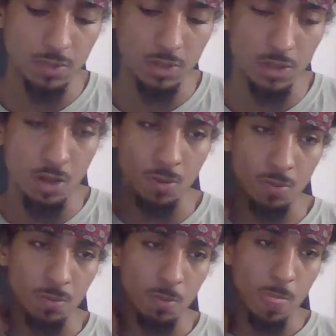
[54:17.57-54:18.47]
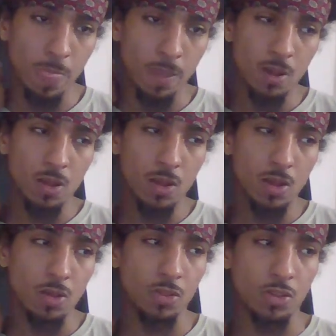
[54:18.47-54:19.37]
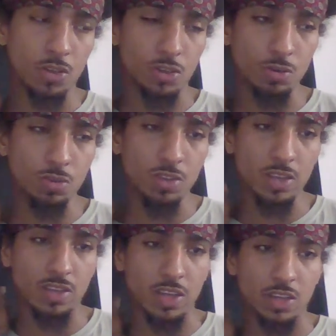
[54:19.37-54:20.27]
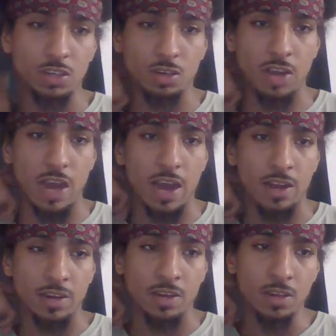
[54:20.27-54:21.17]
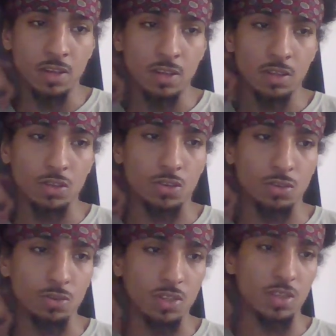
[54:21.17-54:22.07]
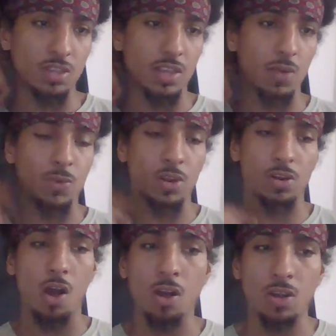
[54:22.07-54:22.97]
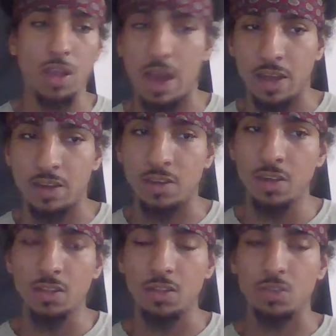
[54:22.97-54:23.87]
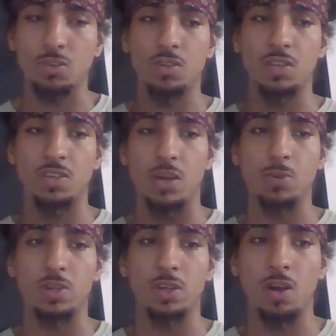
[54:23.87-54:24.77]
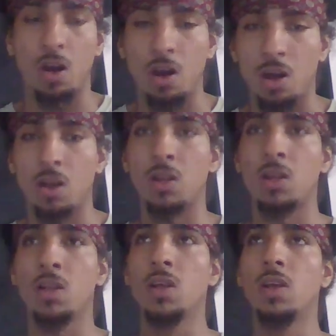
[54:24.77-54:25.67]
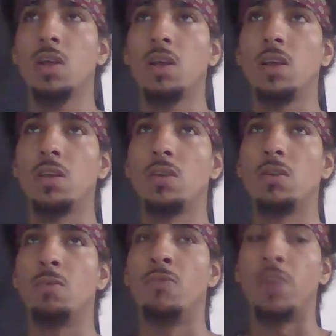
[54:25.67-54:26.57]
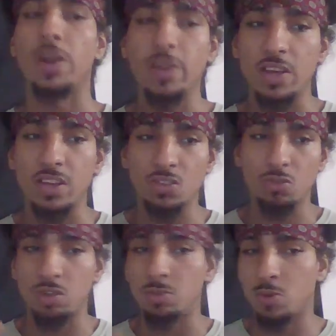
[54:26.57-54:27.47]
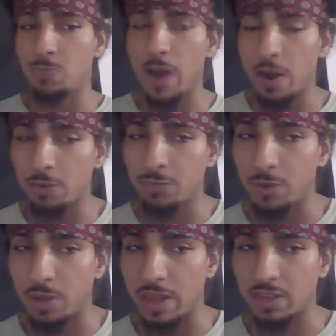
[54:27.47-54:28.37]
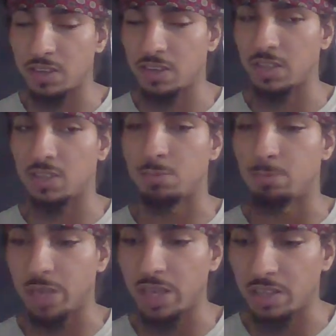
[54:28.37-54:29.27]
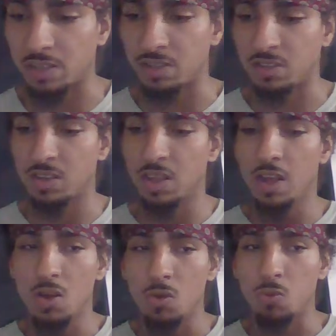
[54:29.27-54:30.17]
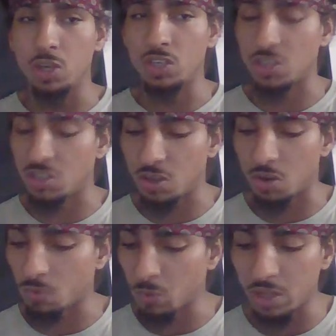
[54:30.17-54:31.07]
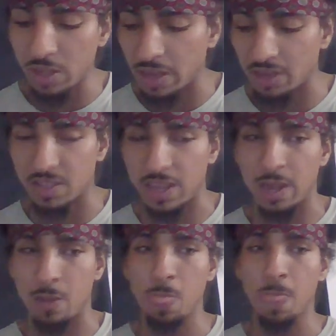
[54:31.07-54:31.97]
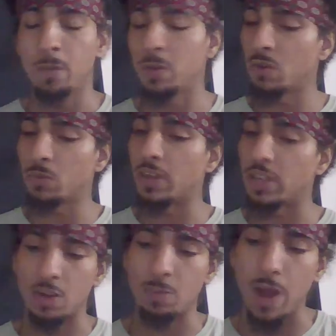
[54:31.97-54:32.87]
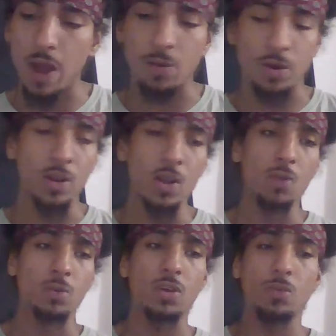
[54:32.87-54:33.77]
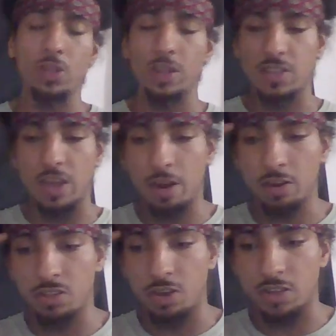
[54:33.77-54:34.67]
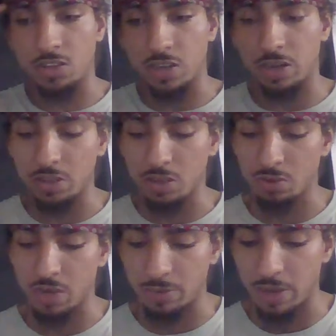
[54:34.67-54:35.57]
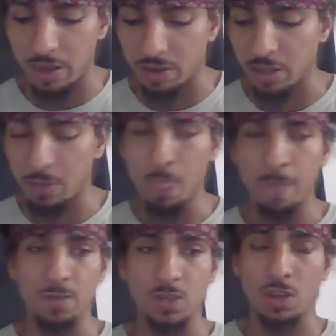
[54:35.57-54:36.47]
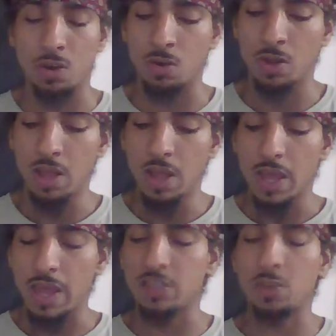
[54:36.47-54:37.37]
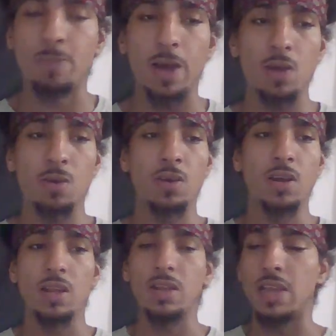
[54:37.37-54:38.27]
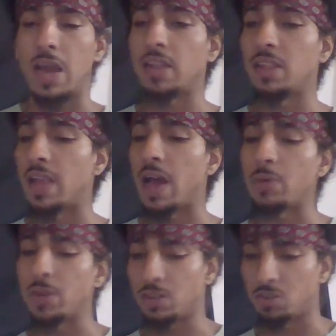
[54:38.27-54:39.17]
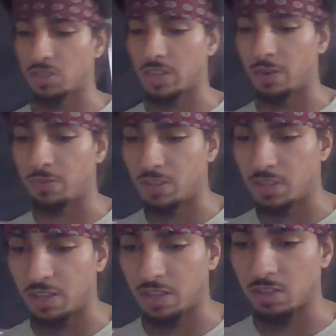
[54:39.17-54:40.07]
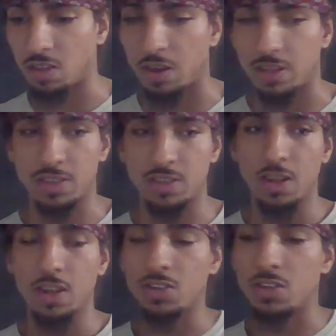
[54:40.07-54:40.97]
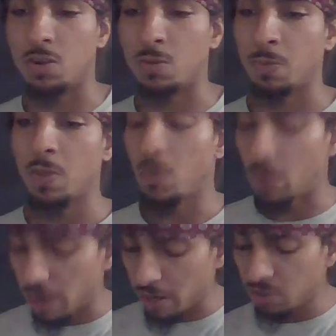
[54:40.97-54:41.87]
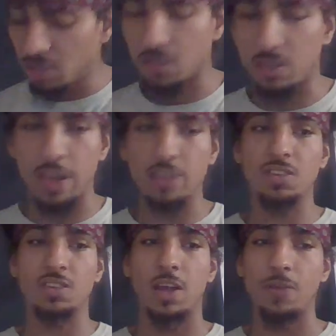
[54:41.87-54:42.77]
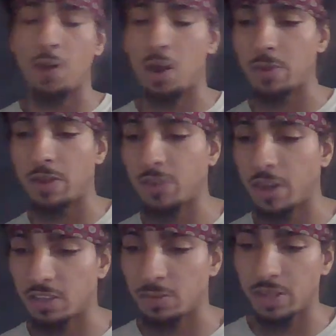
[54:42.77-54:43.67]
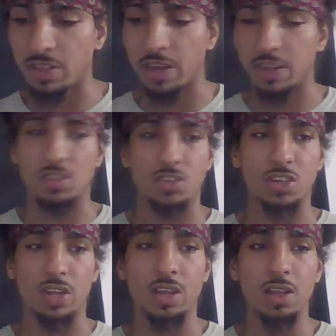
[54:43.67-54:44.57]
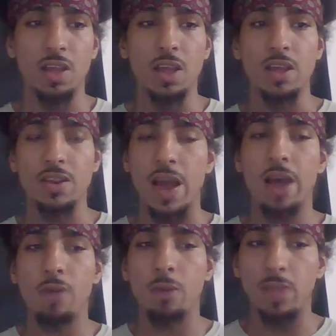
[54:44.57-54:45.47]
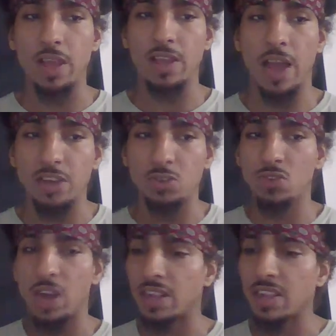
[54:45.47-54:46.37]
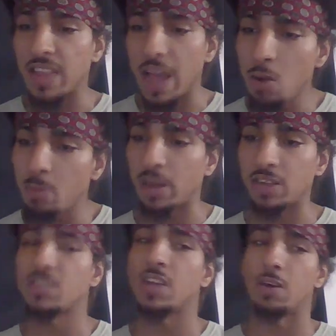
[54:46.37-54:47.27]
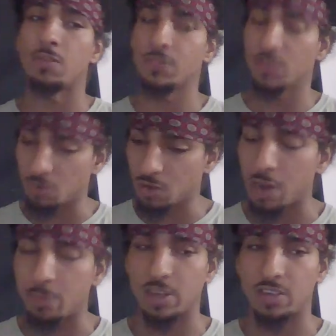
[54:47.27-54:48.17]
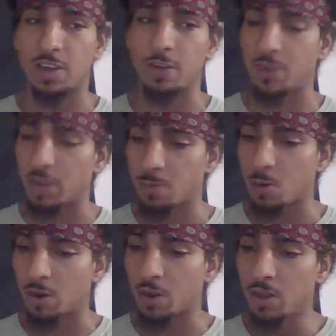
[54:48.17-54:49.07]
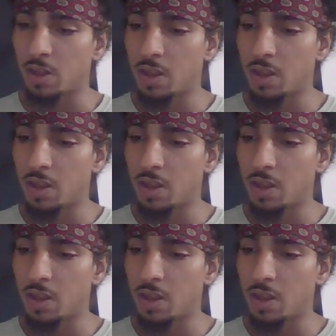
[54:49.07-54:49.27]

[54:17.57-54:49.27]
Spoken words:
so the truth is that you're God. The truth is that we are all God. The truth is that we are all very extremely powerful entities and beings. We just don't realize that. We don't realize our power. We don't realize that our thoughts generally create reality. So it's about not allowing yourself to think thoughts. So when I used to self-harm and have cuts on my thighs and shit. Now I'm like, I do not allow myself to cut myself anymore.